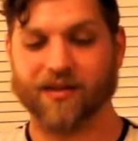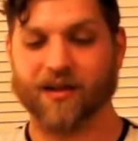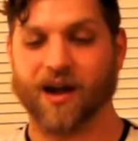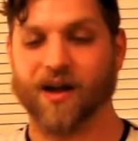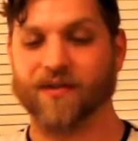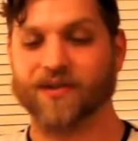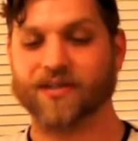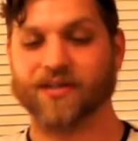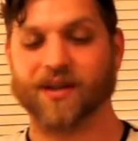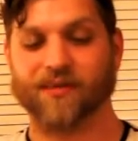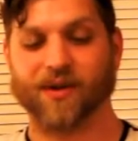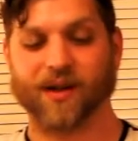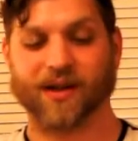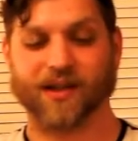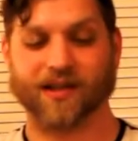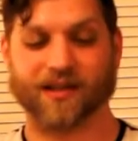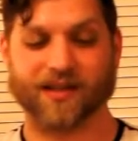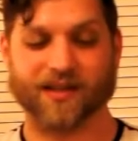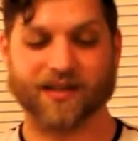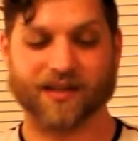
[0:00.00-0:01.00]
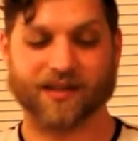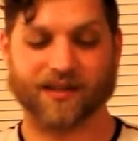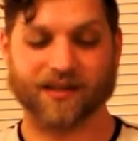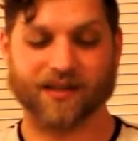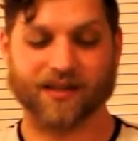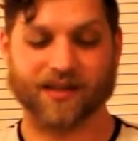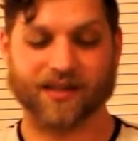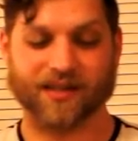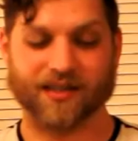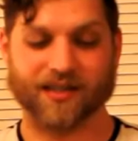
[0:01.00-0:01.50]
Obviously, I'm not gonna
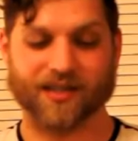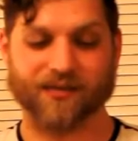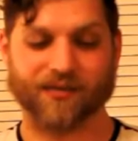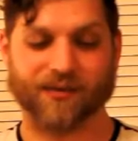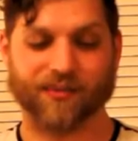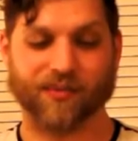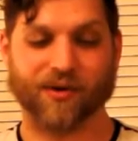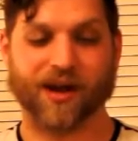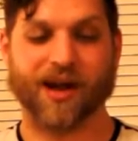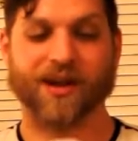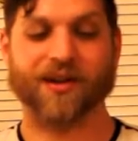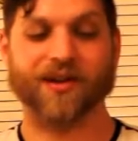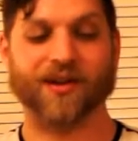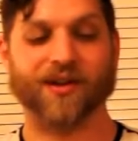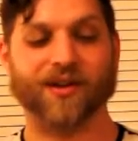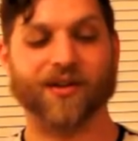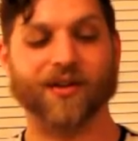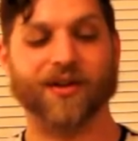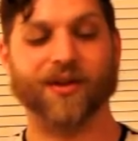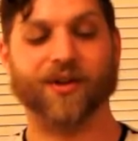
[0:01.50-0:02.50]
list this for brand new.